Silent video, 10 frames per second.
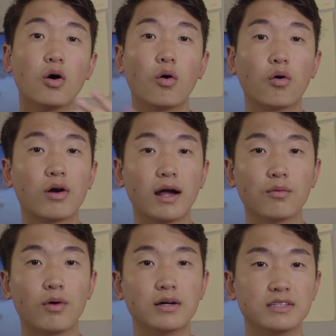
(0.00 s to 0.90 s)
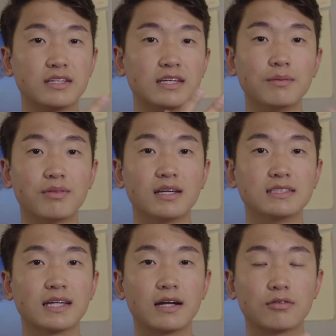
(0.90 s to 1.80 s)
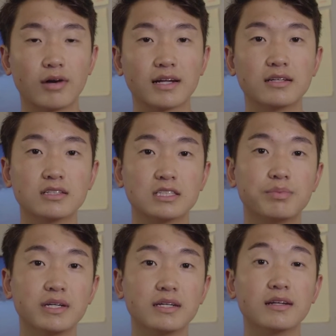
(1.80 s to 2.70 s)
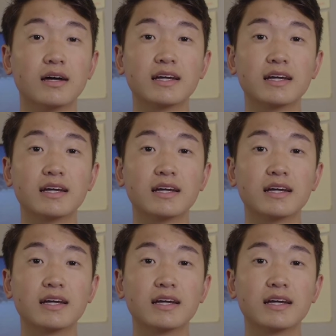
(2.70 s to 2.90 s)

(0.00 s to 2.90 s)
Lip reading: or I want to keep things at a regular speed.